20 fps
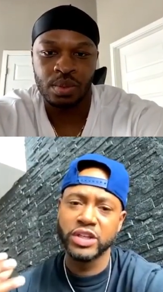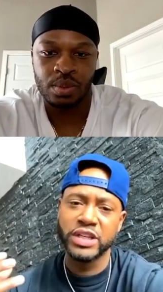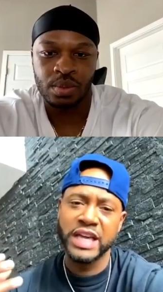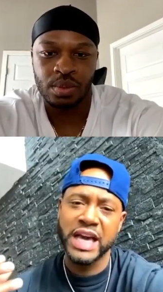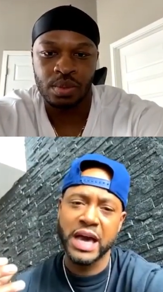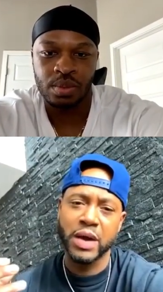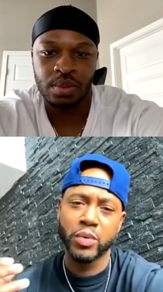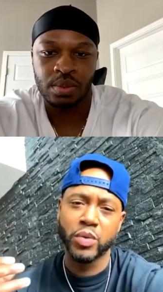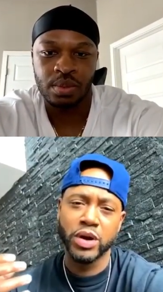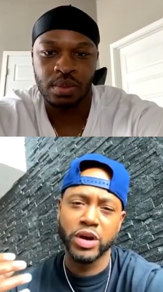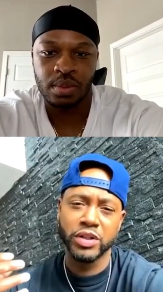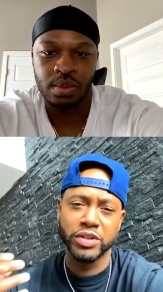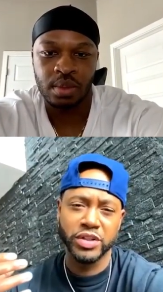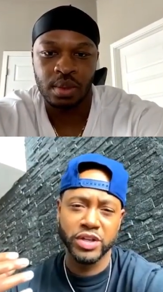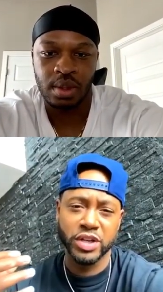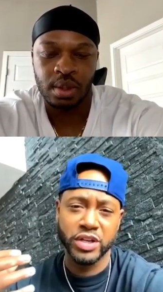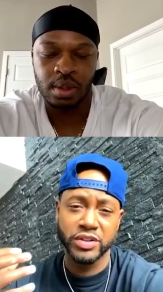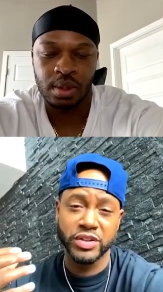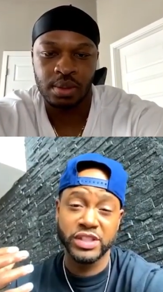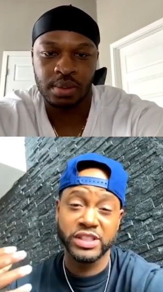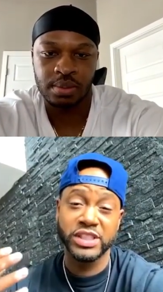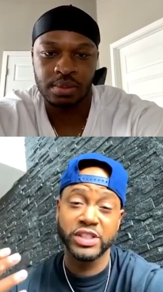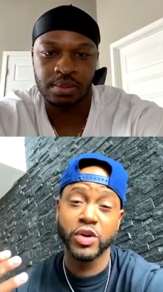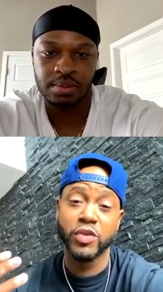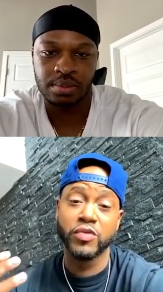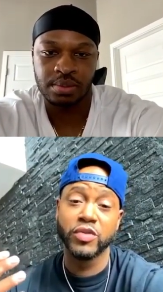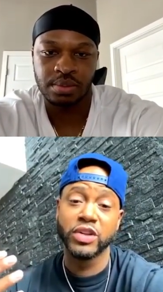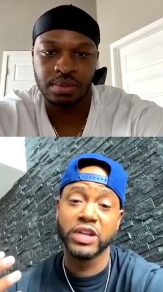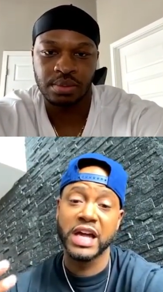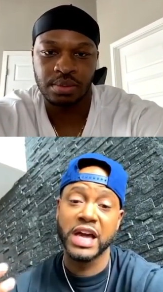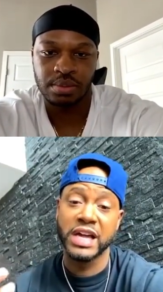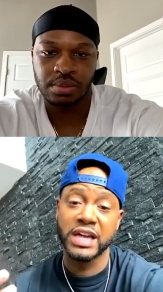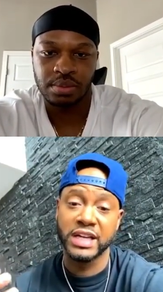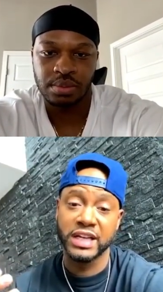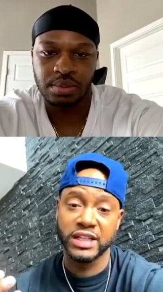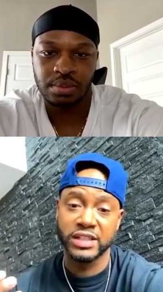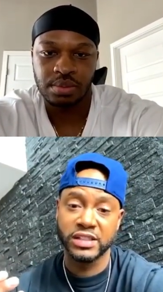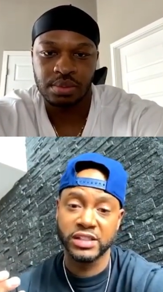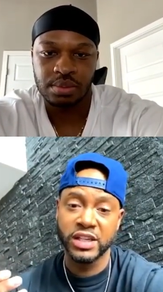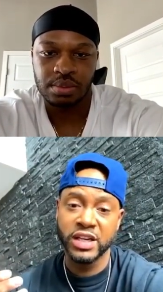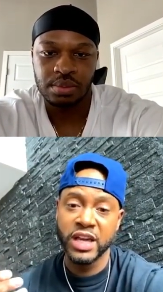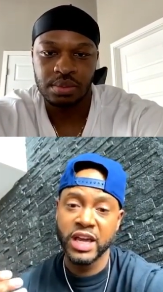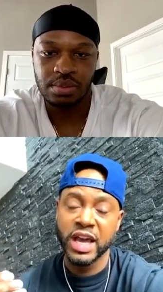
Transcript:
Speaker 1: at what are the the silver linings